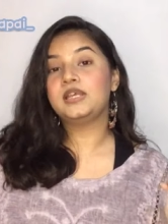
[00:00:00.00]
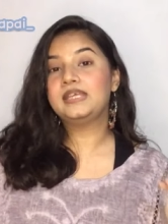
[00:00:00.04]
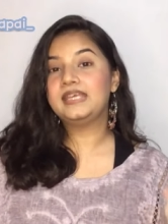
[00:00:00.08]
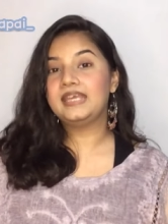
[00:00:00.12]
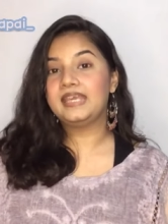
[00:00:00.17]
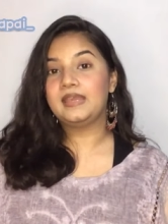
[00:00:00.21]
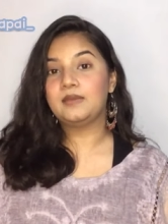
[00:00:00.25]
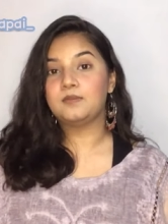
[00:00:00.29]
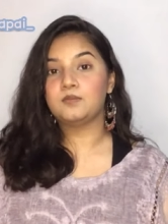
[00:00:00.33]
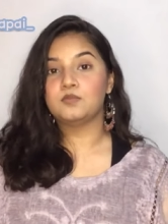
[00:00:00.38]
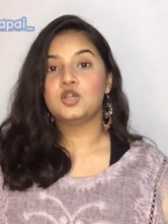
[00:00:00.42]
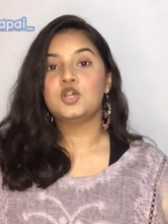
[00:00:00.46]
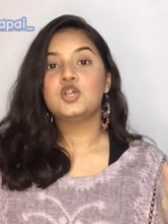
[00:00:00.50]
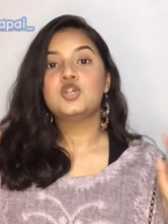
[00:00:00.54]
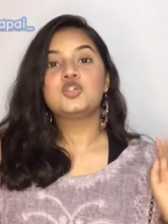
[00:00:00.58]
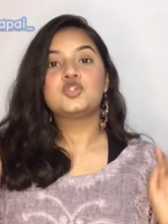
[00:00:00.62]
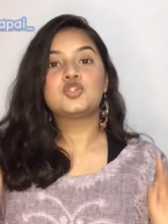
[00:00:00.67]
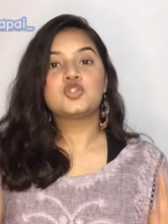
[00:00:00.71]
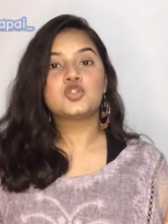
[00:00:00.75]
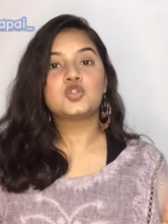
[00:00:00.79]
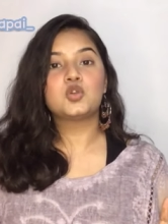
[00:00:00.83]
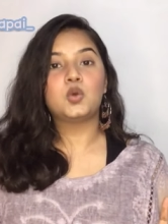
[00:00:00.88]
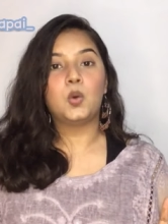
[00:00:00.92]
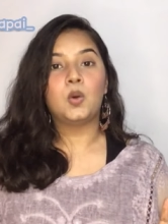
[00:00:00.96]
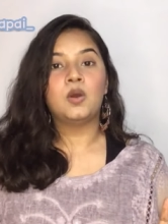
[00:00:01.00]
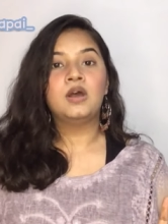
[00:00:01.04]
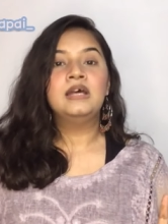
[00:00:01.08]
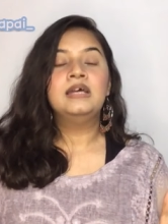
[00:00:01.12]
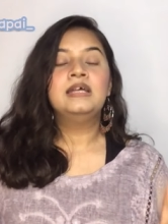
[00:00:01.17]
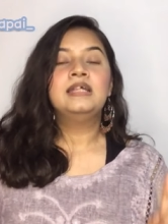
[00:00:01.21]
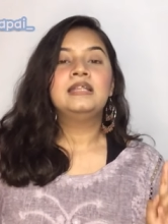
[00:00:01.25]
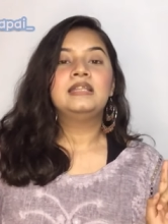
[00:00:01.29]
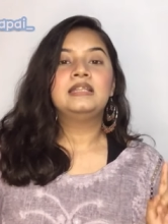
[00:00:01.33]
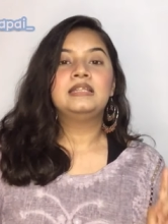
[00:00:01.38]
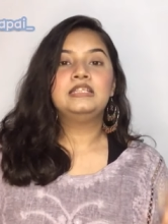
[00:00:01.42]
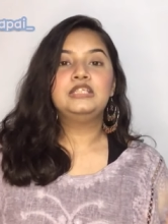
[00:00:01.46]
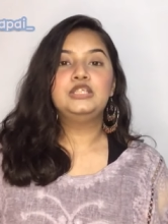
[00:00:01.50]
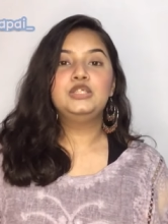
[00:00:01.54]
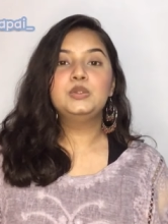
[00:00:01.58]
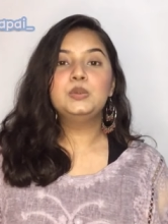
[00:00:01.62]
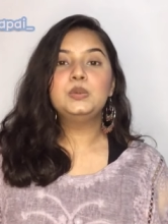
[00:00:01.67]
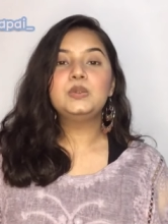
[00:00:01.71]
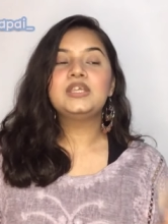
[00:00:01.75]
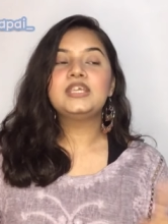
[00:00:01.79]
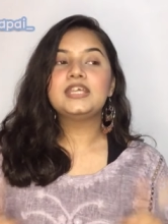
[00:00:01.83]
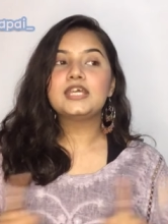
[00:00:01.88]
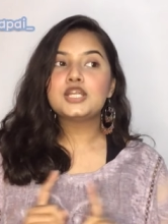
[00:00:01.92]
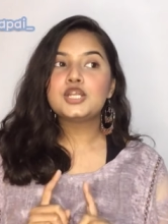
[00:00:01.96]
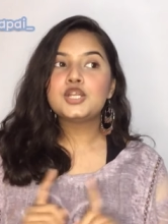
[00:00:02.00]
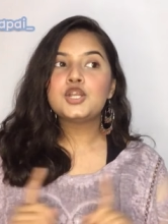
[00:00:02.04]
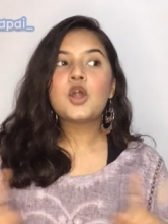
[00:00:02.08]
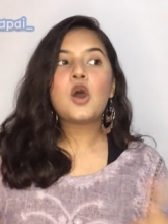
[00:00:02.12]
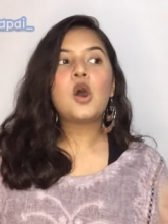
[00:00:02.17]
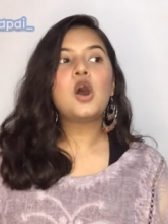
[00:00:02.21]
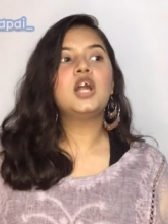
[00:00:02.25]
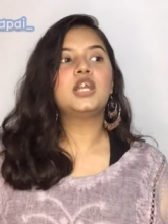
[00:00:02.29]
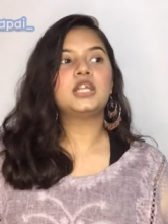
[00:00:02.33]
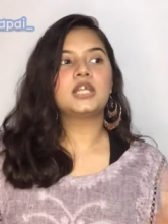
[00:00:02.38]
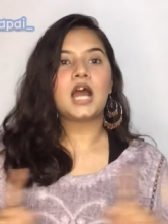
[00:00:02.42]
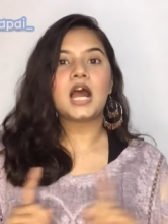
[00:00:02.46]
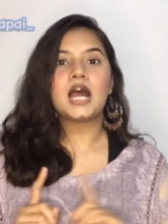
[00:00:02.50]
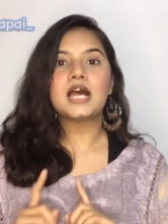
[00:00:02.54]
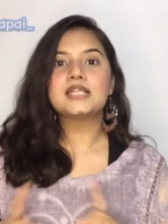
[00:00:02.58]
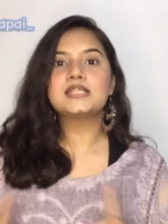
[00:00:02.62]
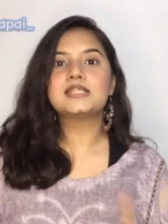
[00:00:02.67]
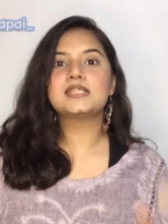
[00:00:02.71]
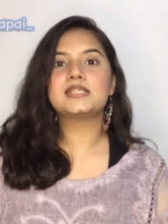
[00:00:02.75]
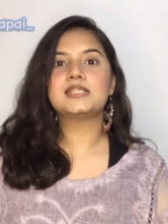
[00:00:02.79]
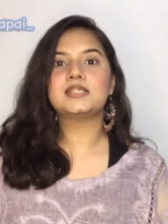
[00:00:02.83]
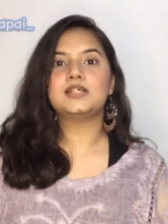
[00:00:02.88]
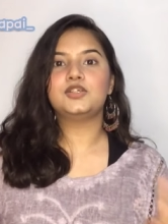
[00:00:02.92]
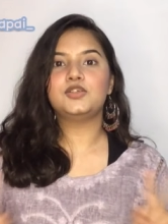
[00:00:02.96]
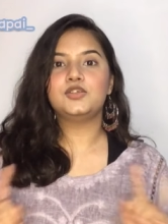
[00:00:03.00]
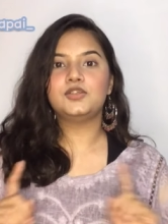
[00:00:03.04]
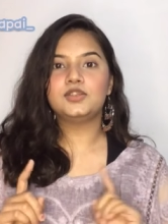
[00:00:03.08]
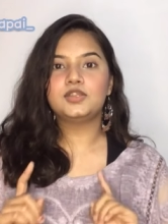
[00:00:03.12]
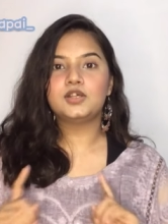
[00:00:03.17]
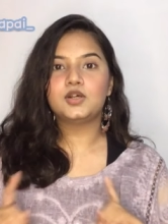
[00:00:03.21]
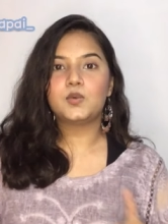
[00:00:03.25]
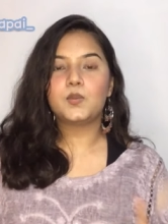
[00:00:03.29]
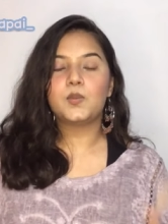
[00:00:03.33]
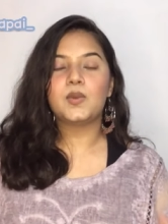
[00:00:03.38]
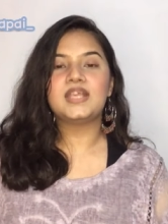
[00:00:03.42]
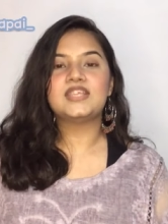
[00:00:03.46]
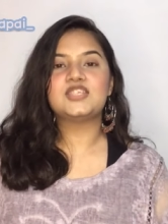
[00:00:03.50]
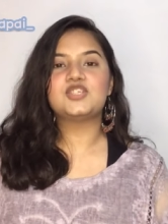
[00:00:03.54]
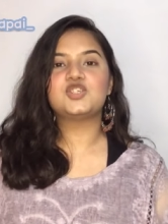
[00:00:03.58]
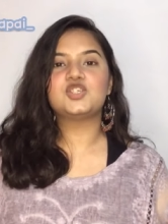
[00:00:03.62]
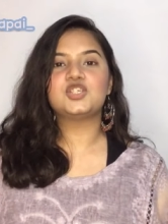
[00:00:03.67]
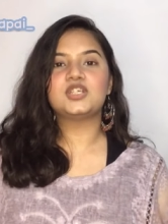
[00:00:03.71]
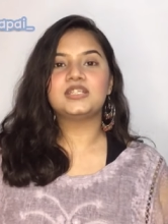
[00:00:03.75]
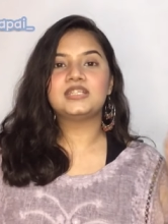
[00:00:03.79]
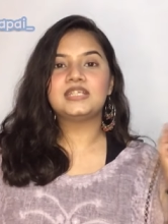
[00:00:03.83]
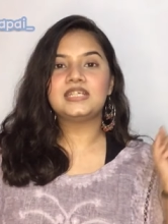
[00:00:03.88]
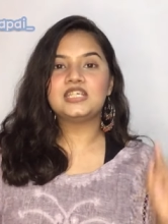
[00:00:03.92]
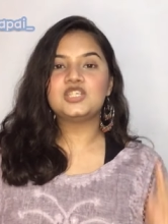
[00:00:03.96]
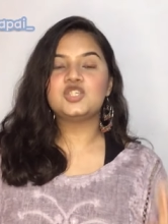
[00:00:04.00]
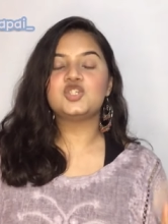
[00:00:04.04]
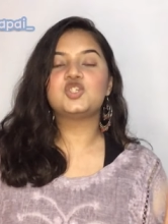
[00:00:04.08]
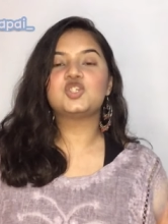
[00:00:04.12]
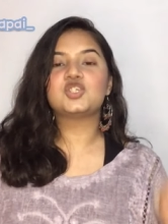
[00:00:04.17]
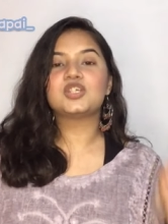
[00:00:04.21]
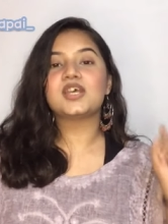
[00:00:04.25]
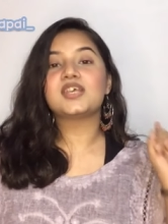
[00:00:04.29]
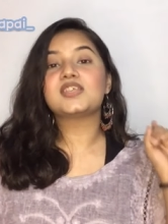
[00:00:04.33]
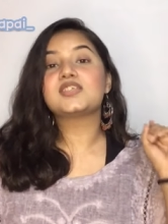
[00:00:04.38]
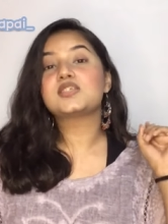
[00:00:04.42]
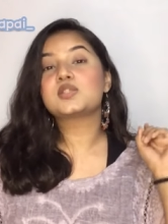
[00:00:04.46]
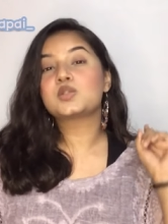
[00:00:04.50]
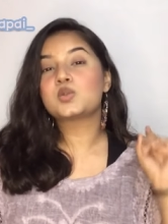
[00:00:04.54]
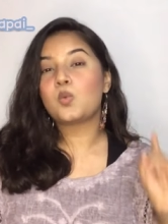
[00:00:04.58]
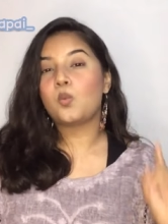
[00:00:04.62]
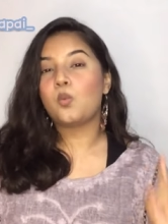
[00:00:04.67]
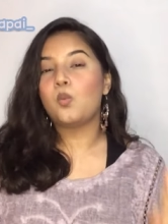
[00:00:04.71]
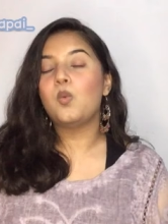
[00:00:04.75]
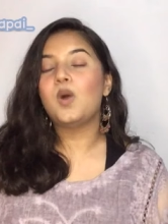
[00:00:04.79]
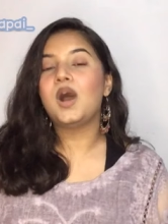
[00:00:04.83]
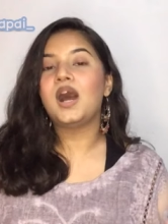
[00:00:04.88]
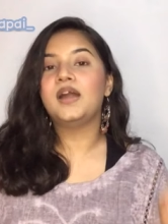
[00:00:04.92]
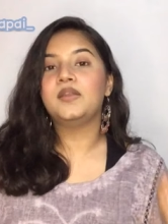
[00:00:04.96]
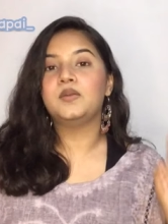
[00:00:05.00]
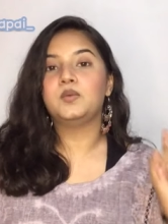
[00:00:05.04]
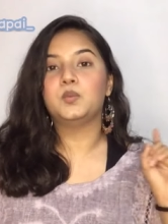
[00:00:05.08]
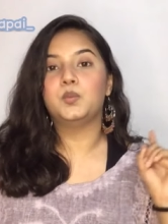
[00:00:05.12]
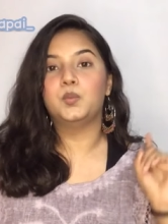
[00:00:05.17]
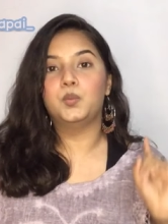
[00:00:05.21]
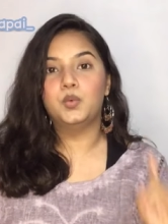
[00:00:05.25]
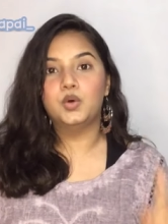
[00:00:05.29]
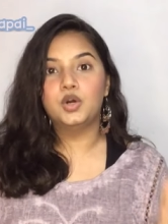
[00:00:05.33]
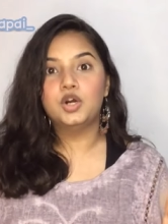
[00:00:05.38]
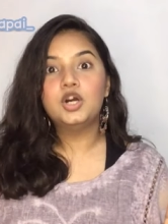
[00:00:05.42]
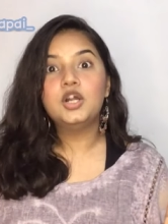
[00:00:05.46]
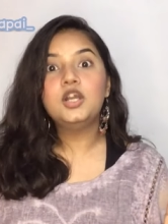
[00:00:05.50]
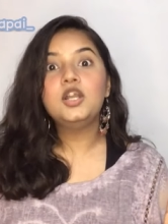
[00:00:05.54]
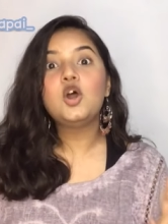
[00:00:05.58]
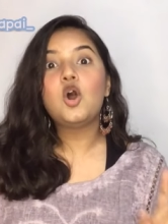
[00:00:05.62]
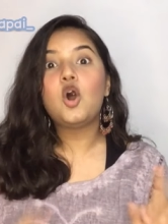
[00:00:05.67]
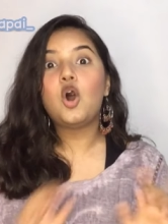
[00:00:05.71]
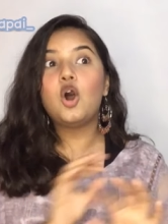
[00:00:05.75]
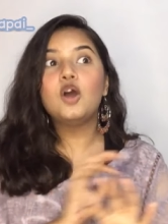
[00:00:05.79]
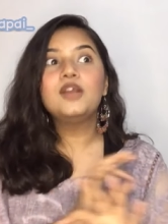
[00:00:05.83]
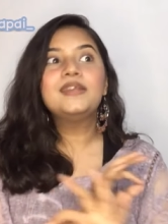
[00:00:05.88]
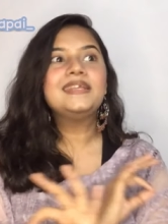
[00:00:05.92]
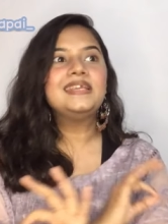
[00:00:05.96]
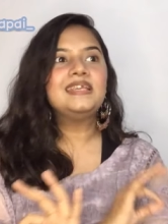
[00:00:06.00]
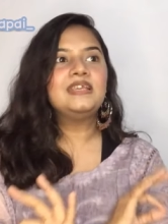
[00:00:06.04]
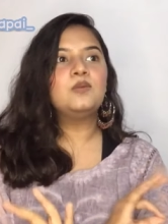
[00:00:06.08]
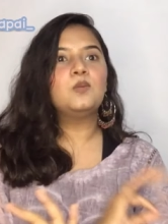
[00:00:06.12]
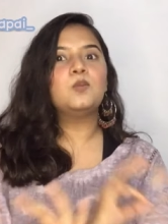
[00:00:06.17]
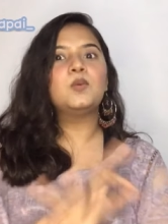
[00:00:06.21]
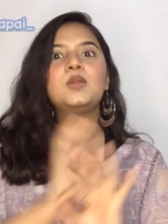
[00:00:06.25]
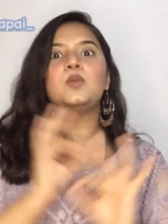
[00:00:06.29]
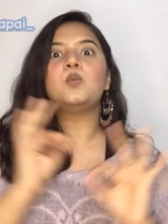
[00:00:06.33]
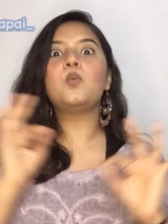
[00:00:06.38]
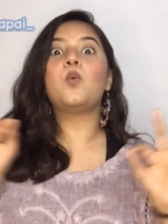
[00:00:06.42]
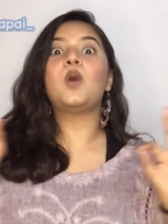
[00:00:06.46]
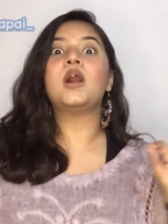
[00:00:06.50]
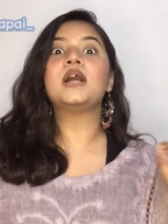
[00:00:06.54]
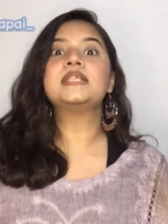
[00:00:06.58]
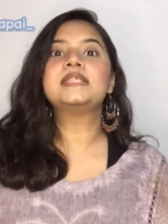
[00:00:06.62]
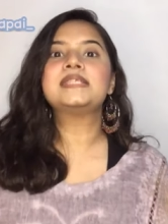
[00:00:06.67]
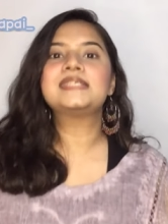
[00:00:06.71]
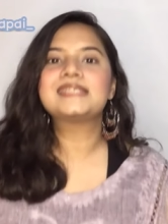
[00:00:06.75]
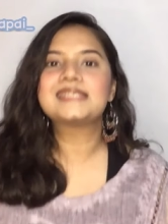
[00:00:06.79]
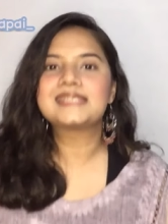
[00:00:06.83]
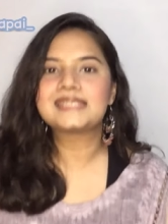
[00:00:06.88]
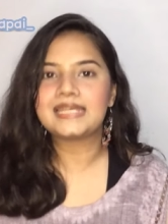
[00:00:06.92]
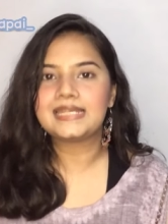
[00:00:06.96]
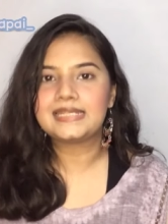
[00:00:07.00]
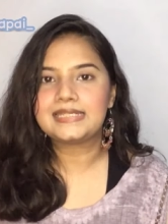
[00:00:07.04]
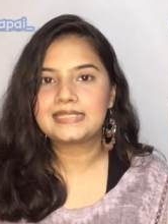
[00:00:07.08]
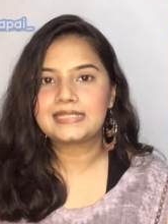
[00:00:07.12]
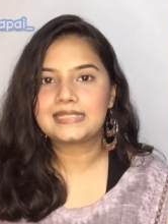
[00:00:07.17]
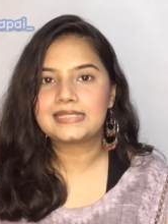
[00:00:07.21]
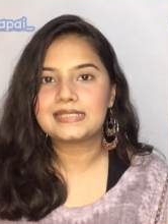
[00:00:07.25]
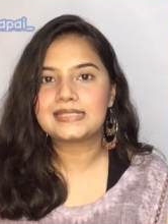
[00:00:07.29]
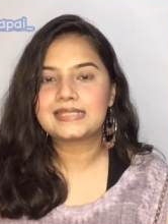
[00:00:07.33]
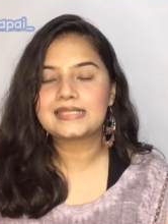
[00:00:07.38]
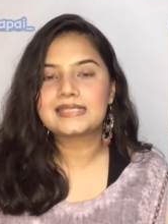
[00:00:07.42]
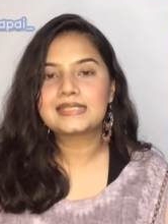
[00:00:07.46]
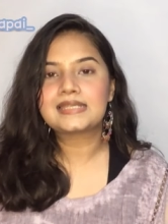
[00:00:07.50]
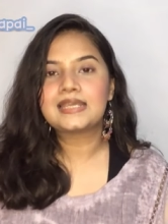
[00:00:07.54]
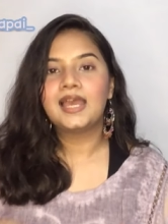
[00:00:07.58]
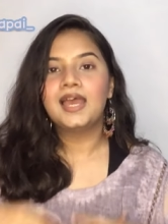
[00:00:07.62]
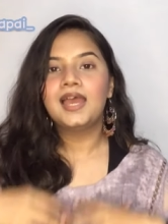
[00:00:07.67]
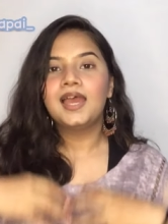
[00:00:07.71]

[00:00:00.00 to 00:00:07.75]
game. So, you cannot answer the question in just one word or even one sentence.